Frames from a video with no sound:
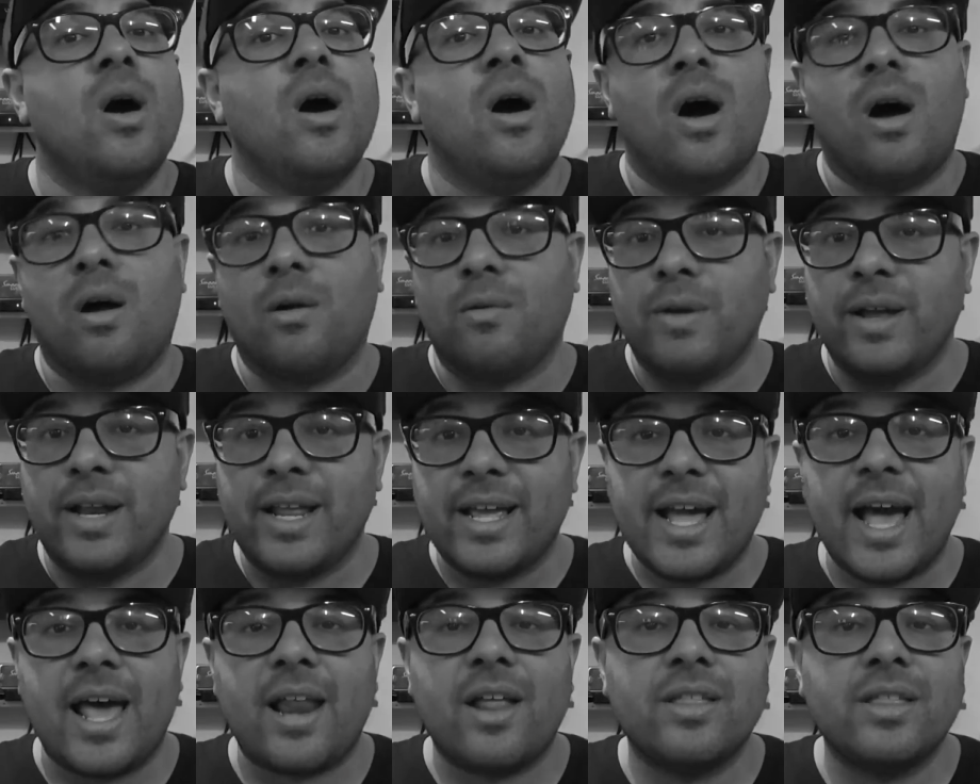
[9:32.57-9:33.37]
I
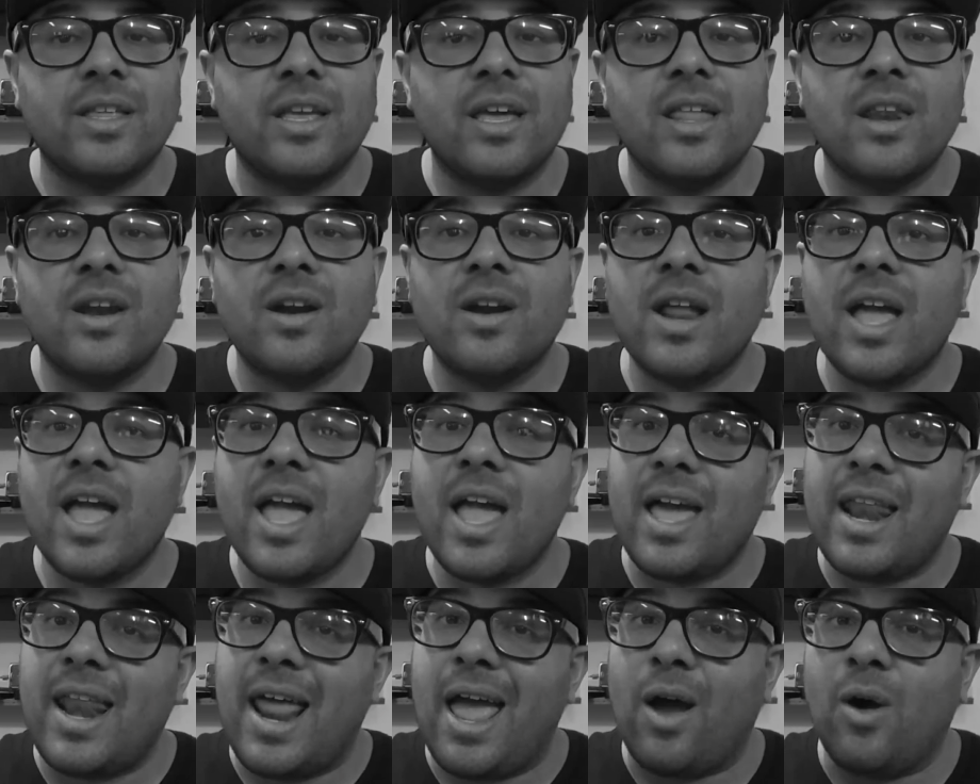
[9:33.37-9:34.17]
already got on the
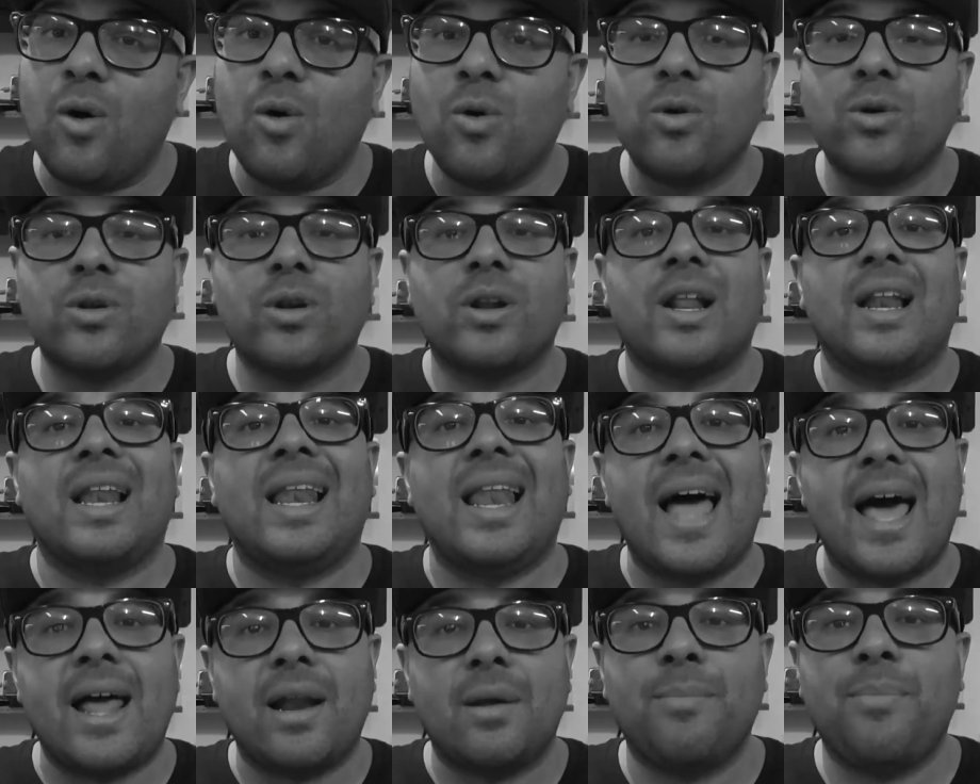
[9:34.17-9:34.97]
internet and I ordered a
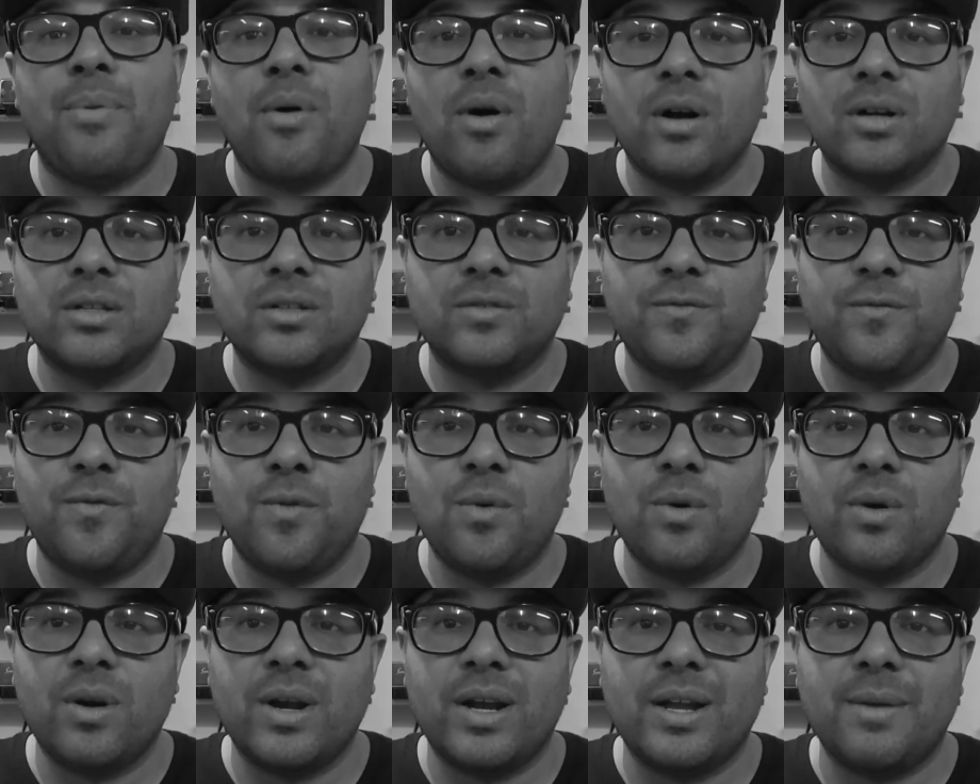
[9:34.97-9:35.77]
lot of parts
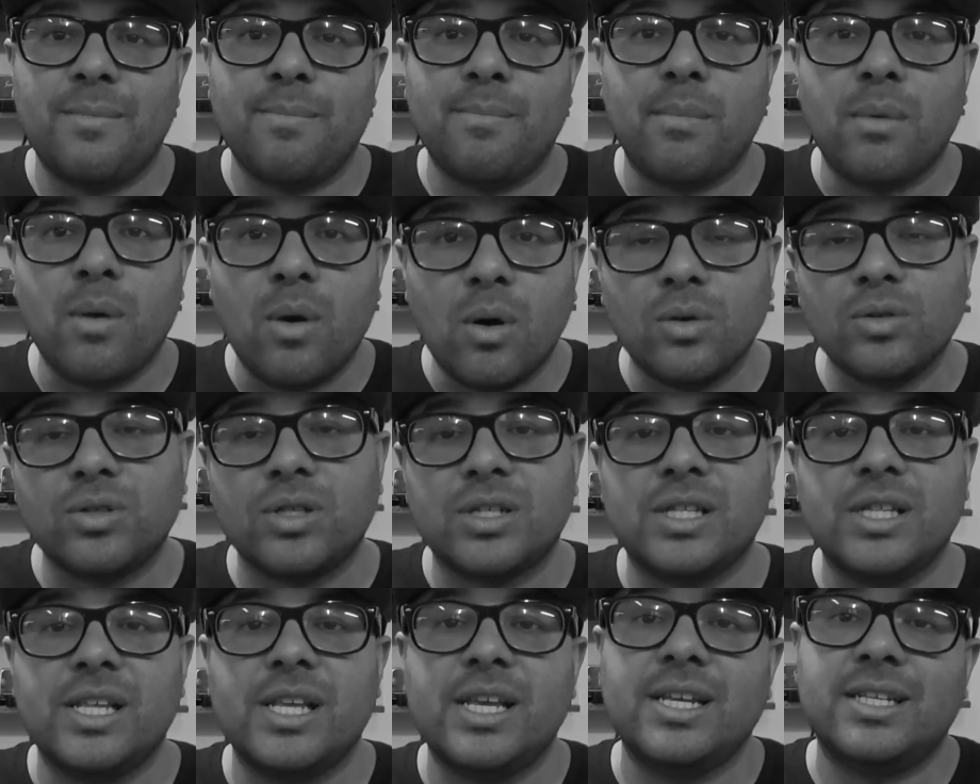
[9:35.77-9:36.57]
for it,
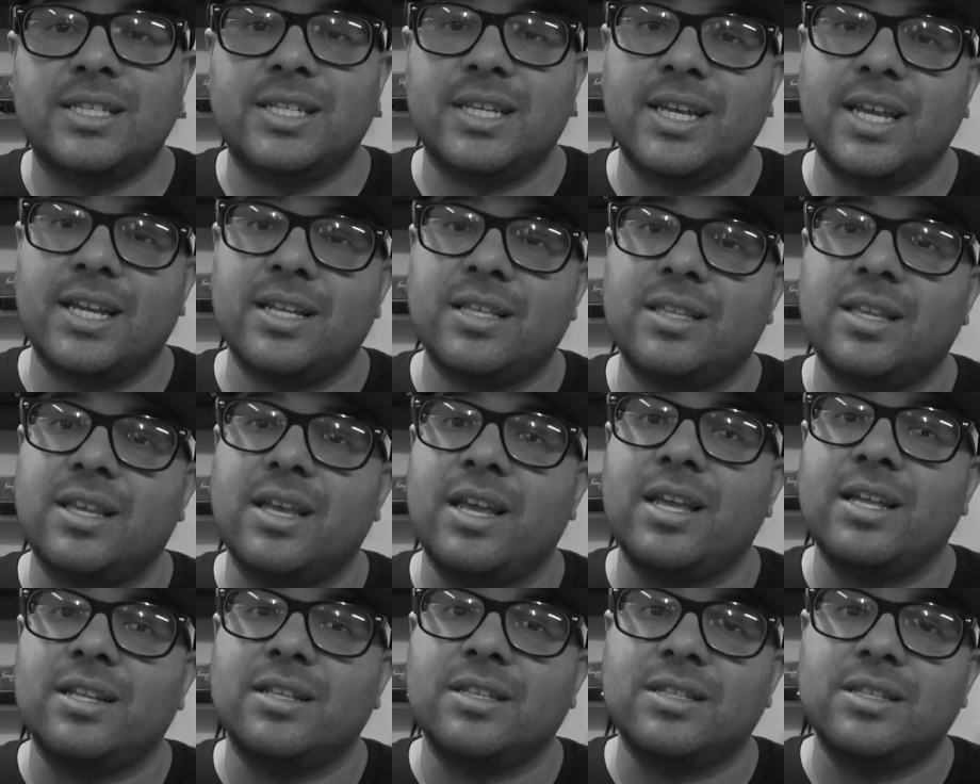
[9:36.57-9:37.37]
mostly to get
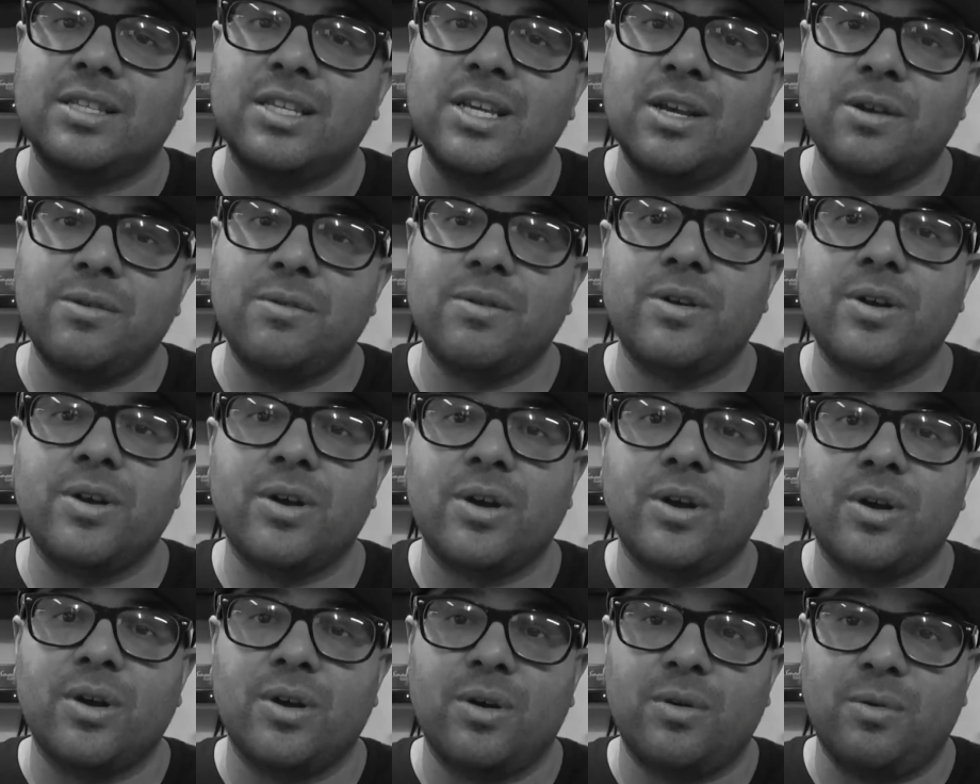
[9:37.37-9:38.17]
the
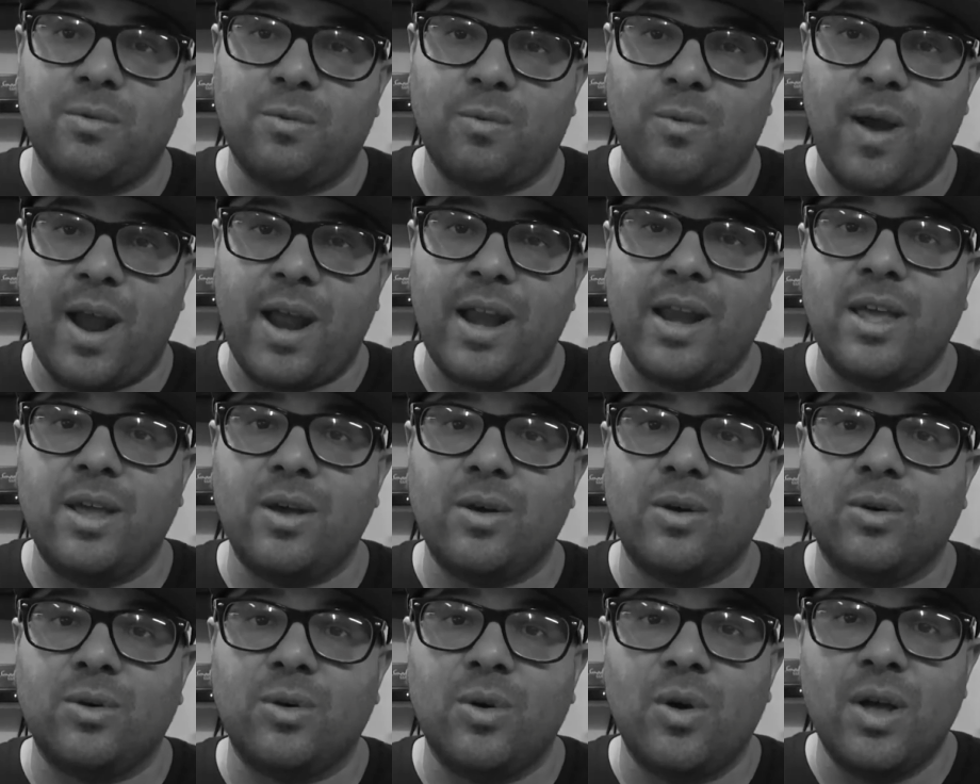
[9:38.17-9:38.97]
interior
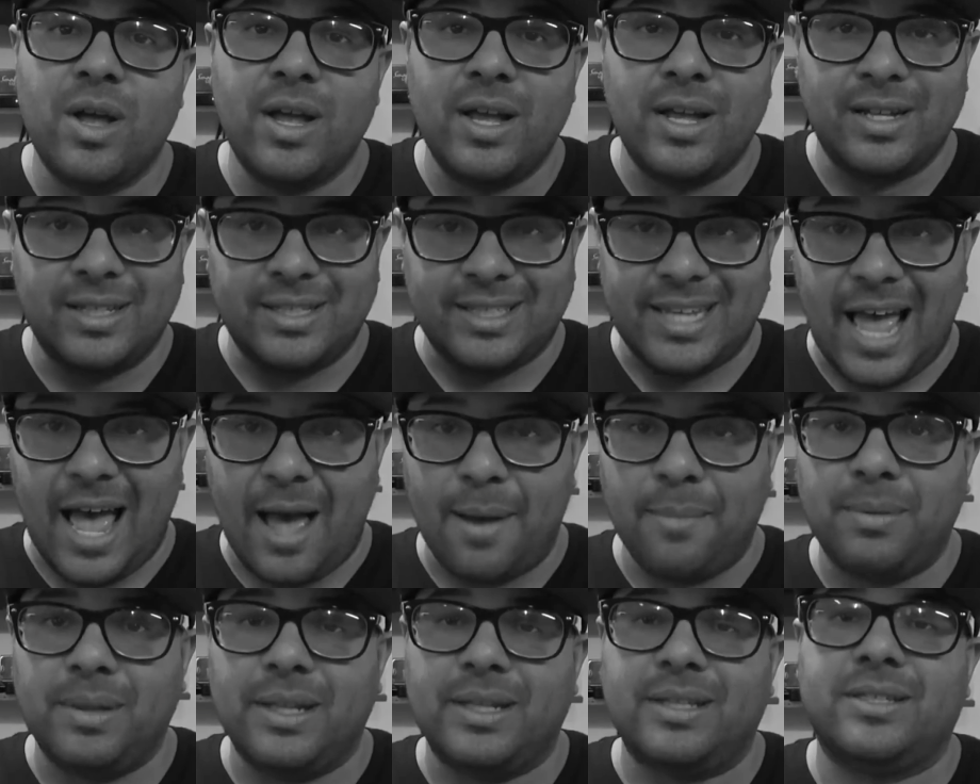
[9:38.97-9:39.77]
radio
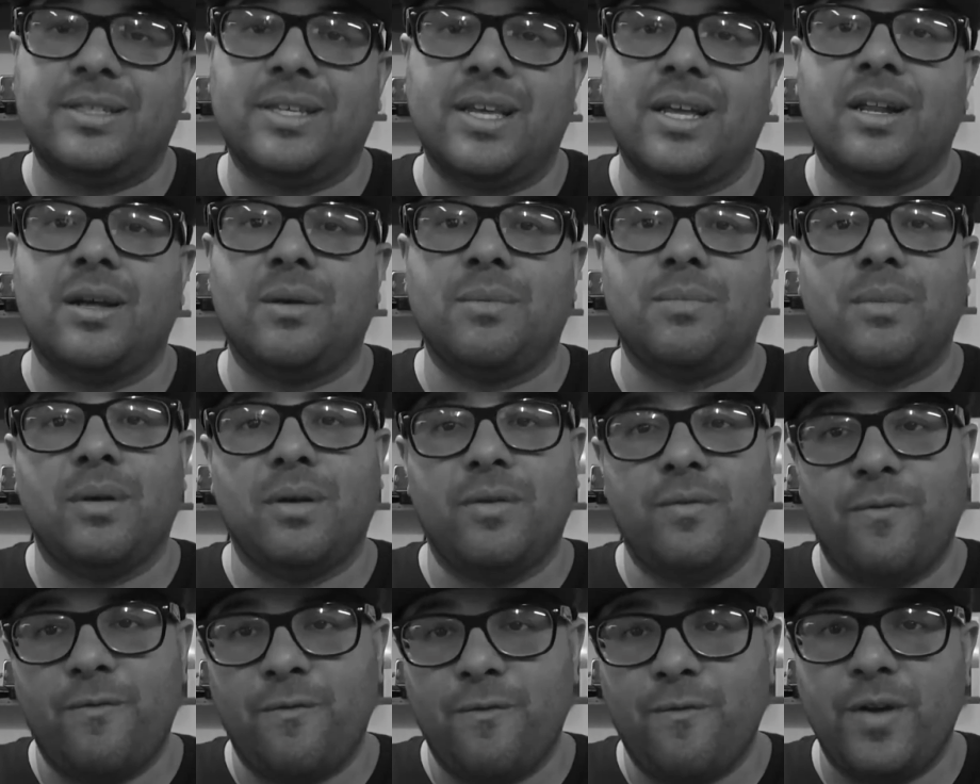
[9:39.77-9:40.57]
tablet setup
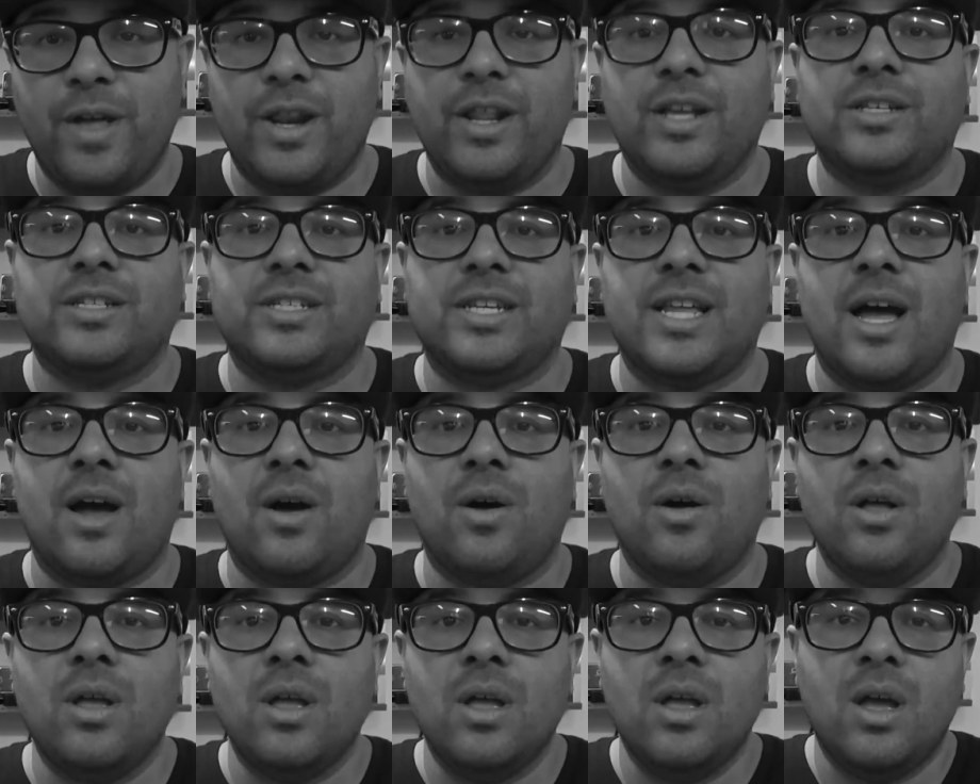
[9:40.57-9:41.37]
finished
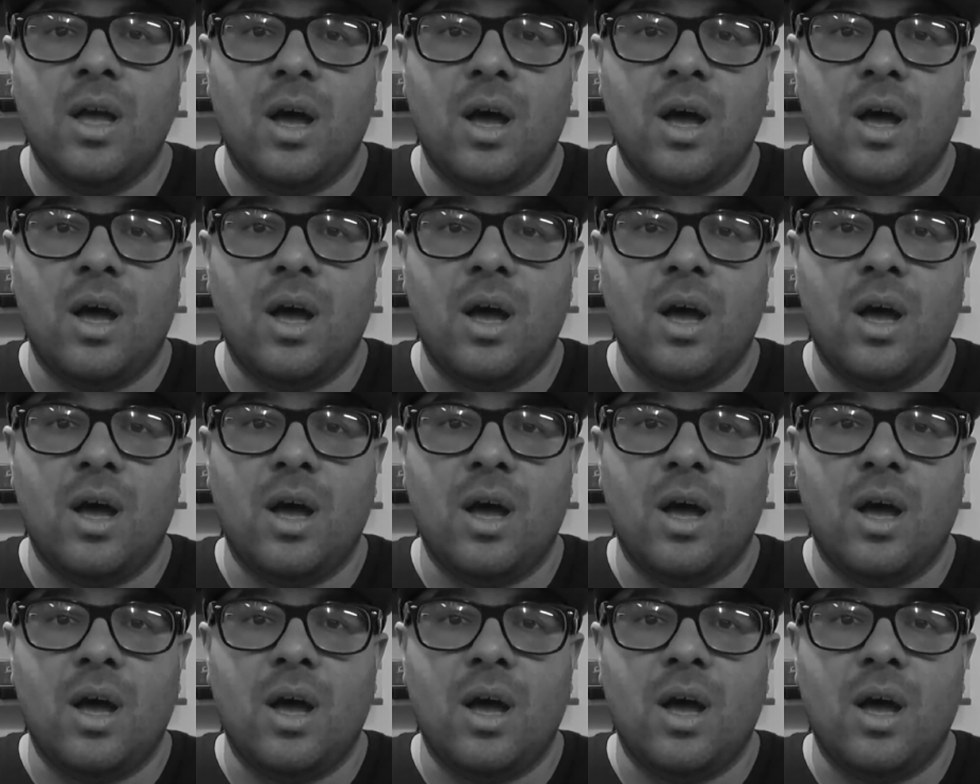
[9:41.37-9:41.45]
out.